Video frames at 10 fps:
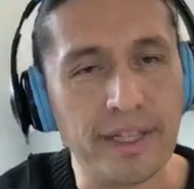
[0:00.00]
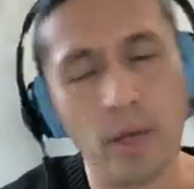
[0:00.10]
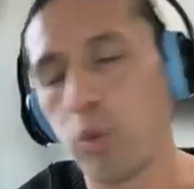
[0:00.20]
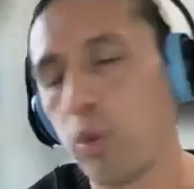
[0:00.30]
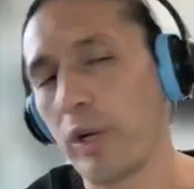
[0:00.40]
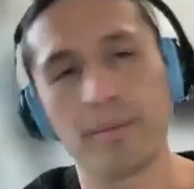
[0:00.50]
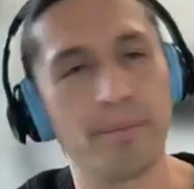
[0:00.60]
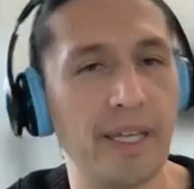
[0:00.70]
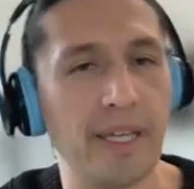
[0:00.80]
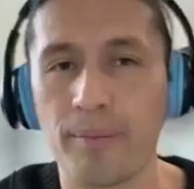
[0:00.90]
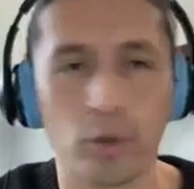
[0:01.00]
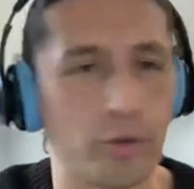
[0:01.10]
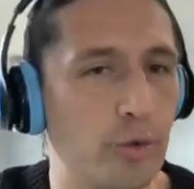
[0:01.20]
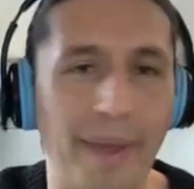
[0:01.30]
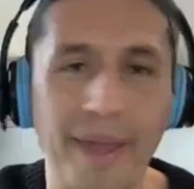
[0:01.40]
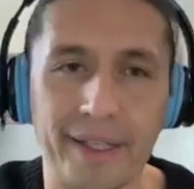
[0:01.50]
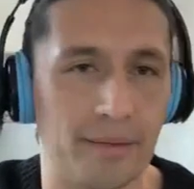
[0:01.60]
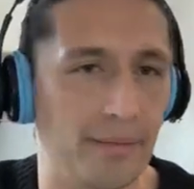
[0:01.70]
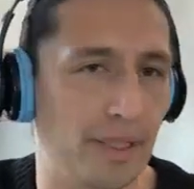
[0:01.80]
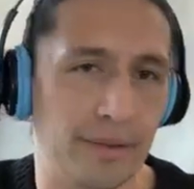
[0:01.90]
they wouldn't be able to
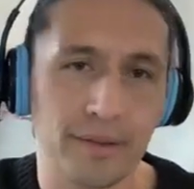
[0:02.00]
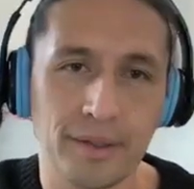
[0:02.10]
make it, man.